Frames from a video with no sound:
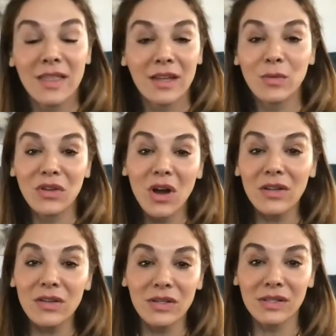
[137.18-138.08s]
then with
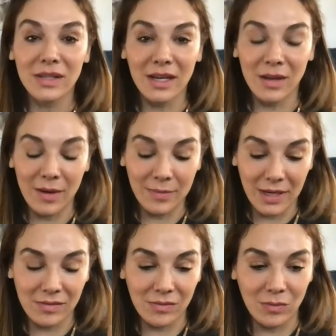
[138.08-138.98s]
Carlos, eh, I mean,